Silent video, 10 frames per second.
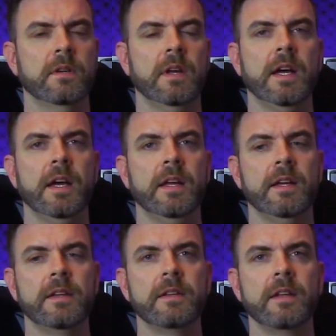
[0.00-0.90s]

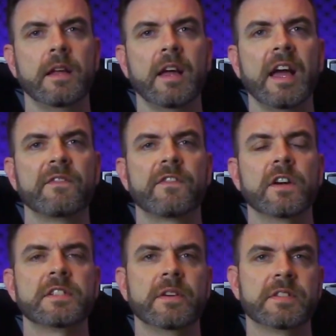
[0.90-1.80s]
At
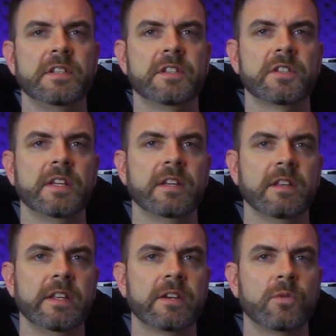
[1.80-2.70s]
first I was initially a
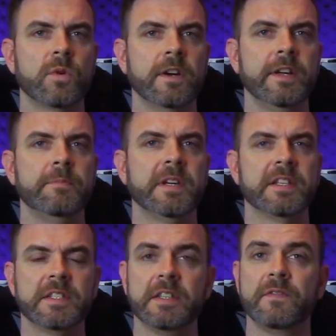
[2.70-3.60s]
little worried
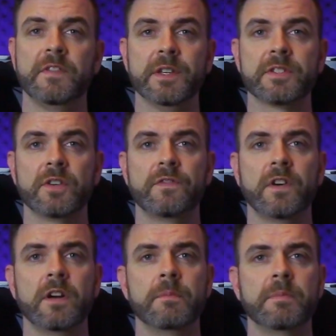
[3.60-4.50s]
because it did feel so
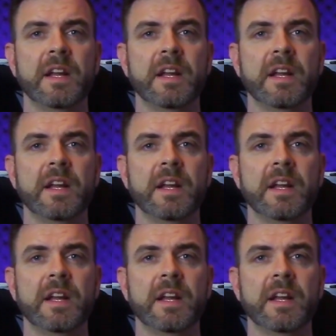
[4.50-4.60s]
firm,